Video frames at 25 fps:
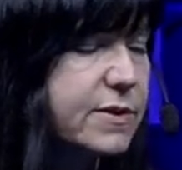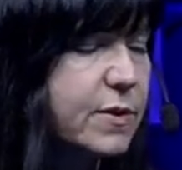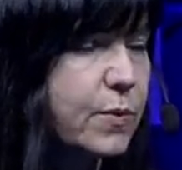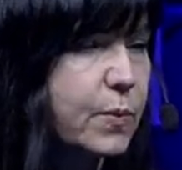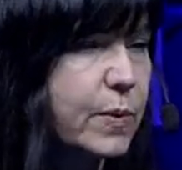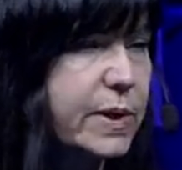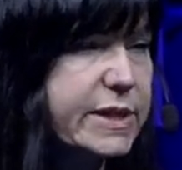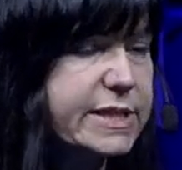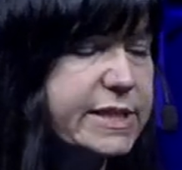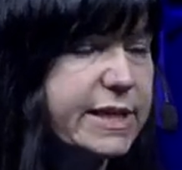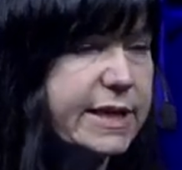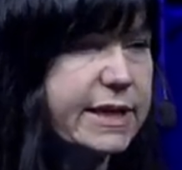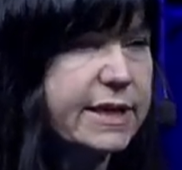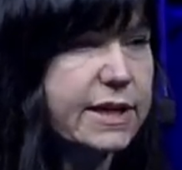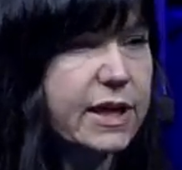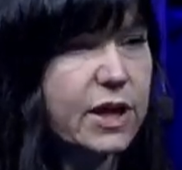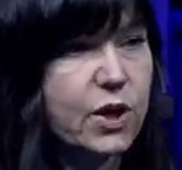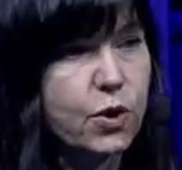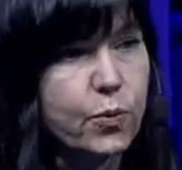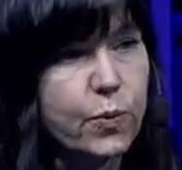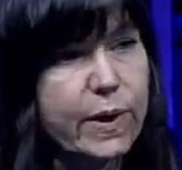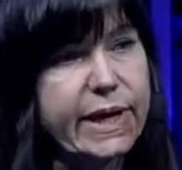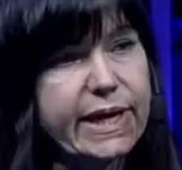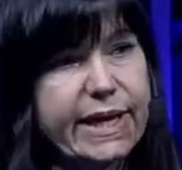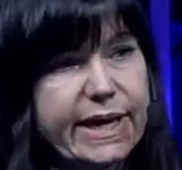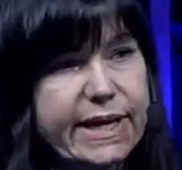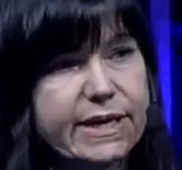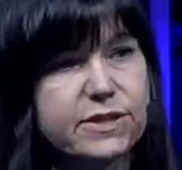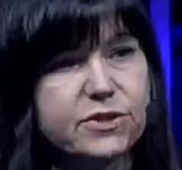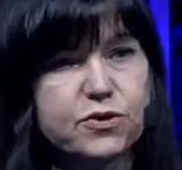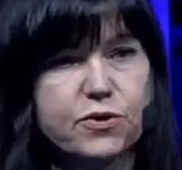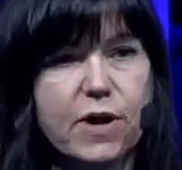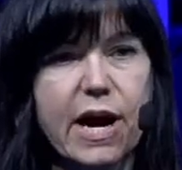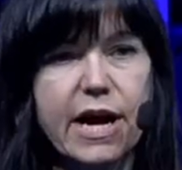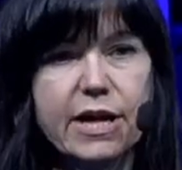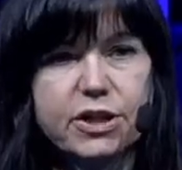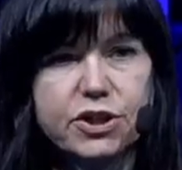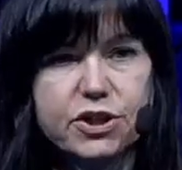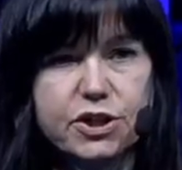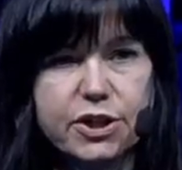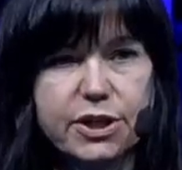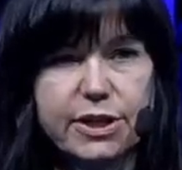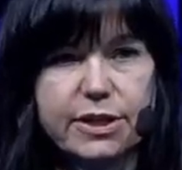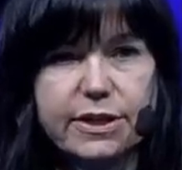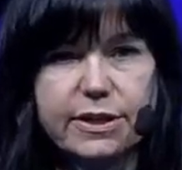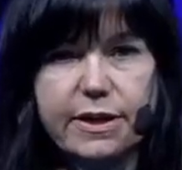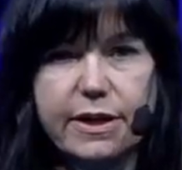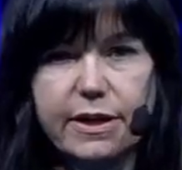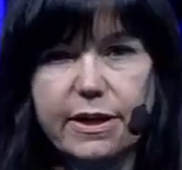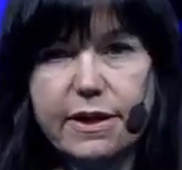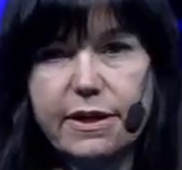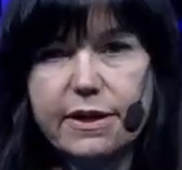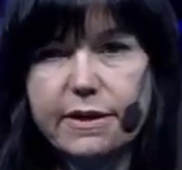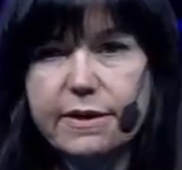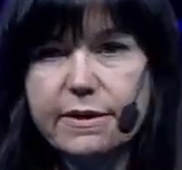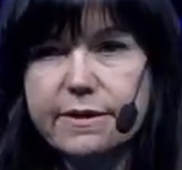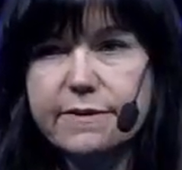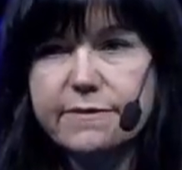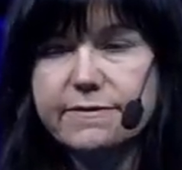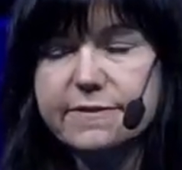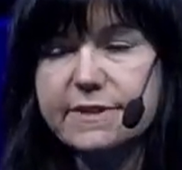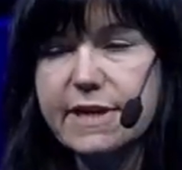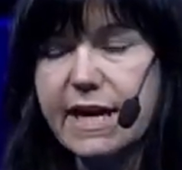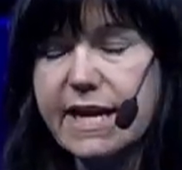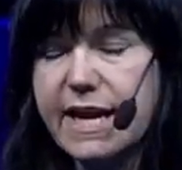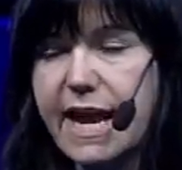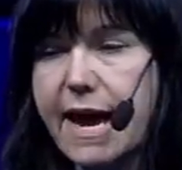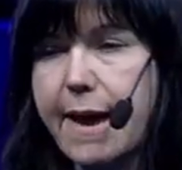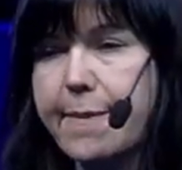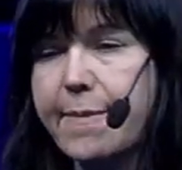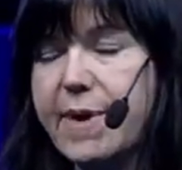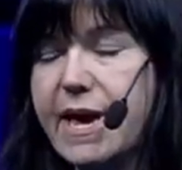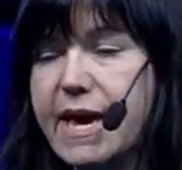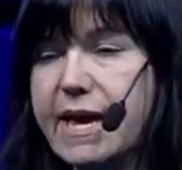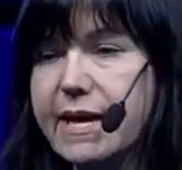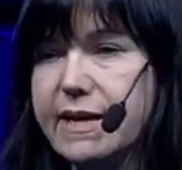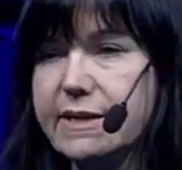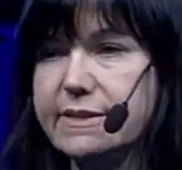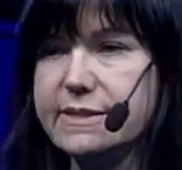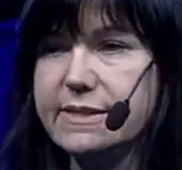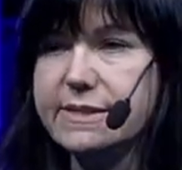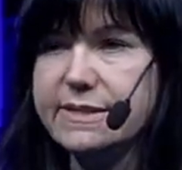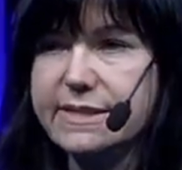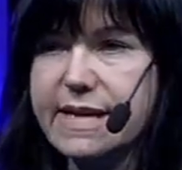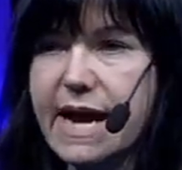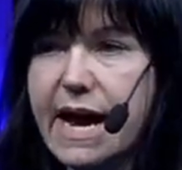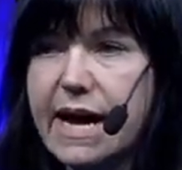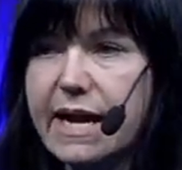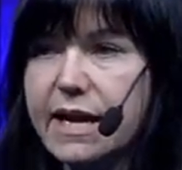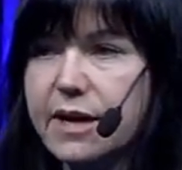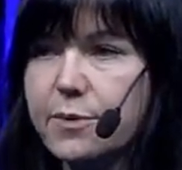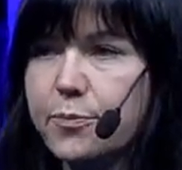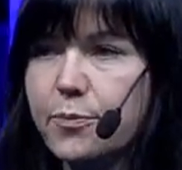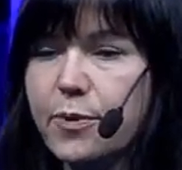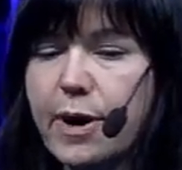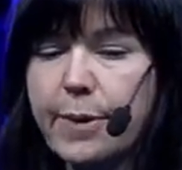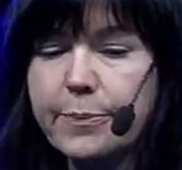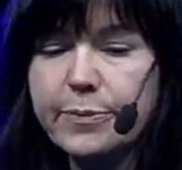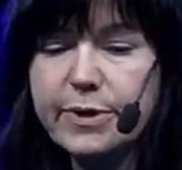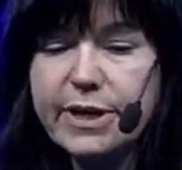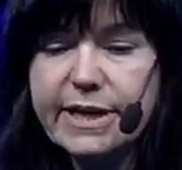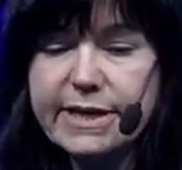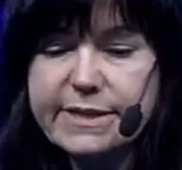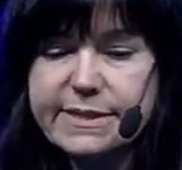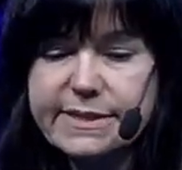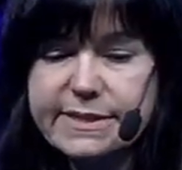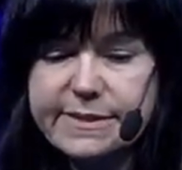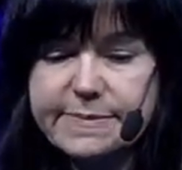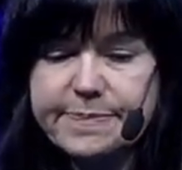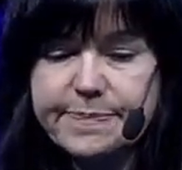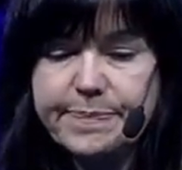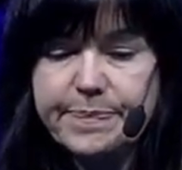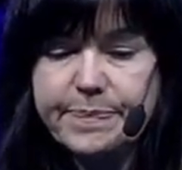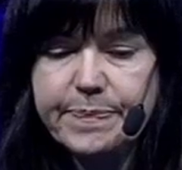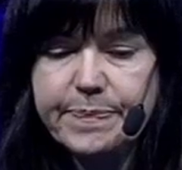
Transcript: we did a quick extraction of dynamic and static properties,